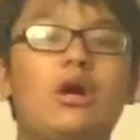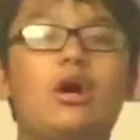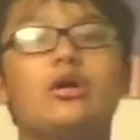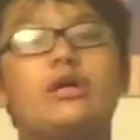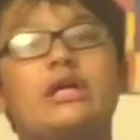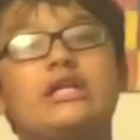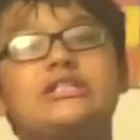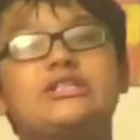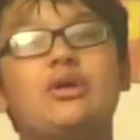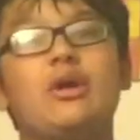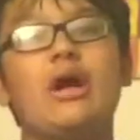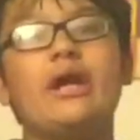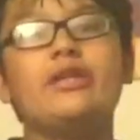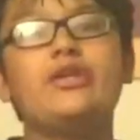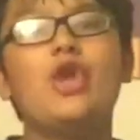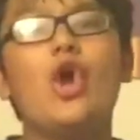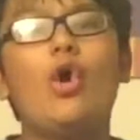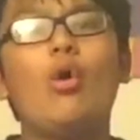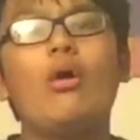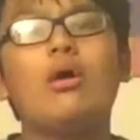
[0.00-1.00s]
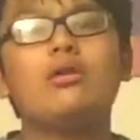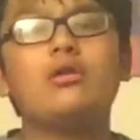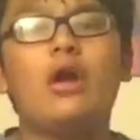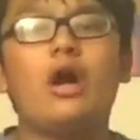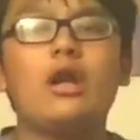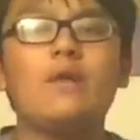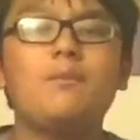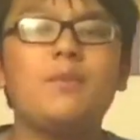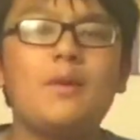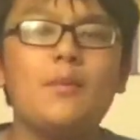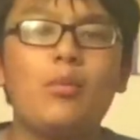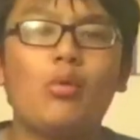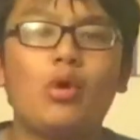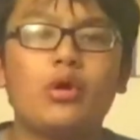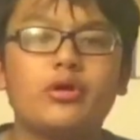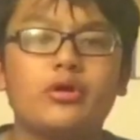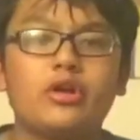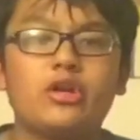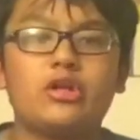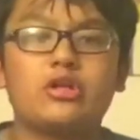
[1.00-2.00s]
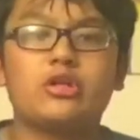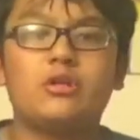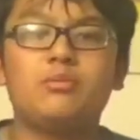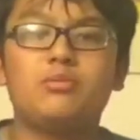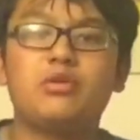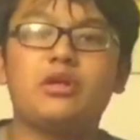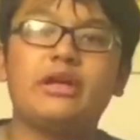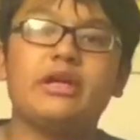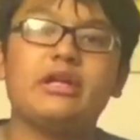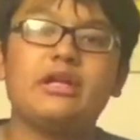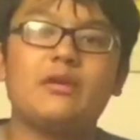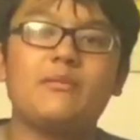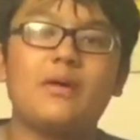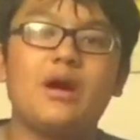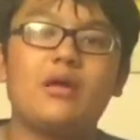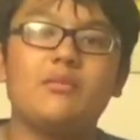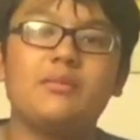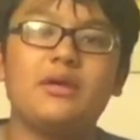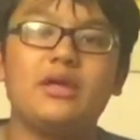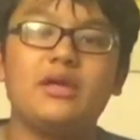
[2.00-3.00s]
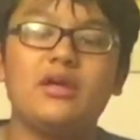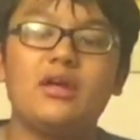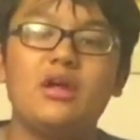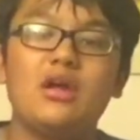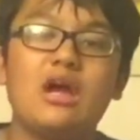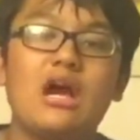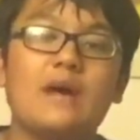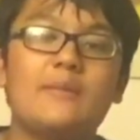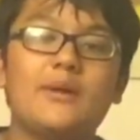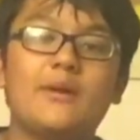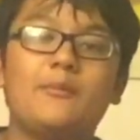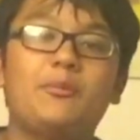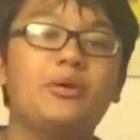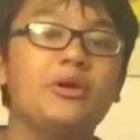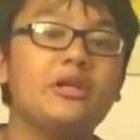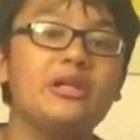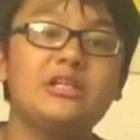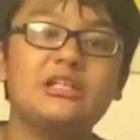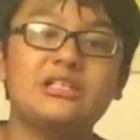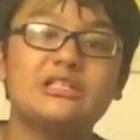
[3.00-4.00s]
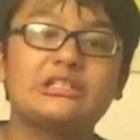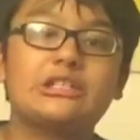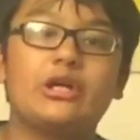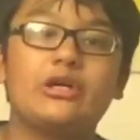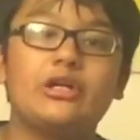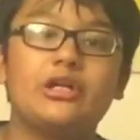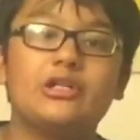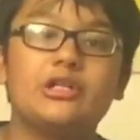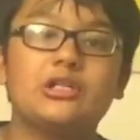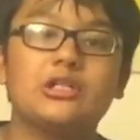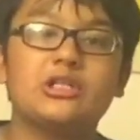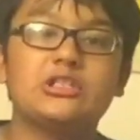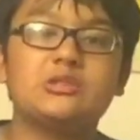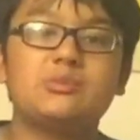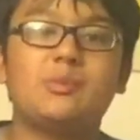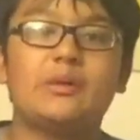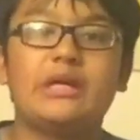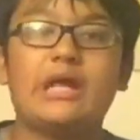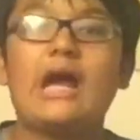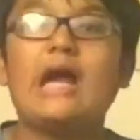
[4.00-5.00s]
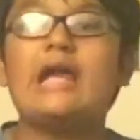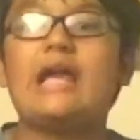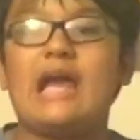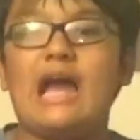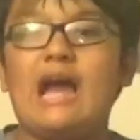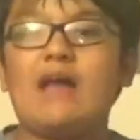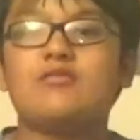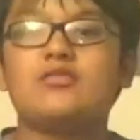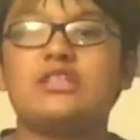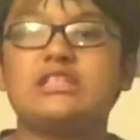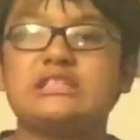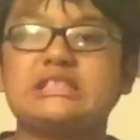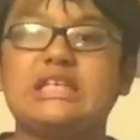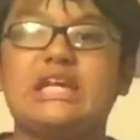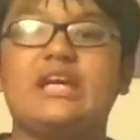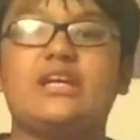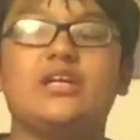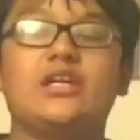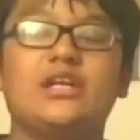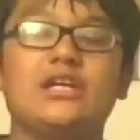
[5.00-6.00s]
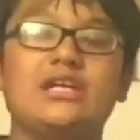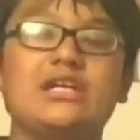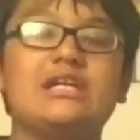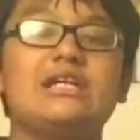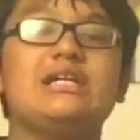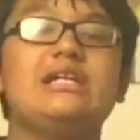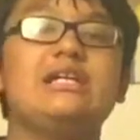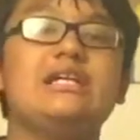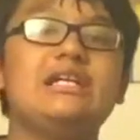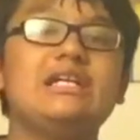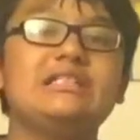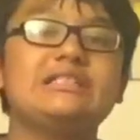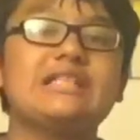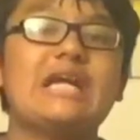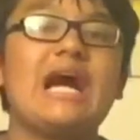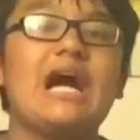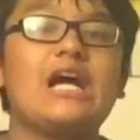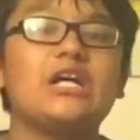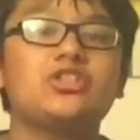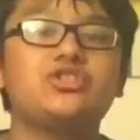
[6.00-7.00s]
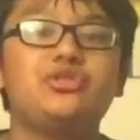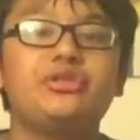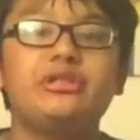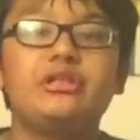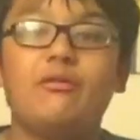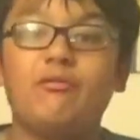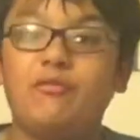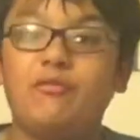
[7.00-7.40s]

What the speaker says: Okay, so I know a lot of people are gonna complain about me about putting this gun on the list, but I have to say it is actually the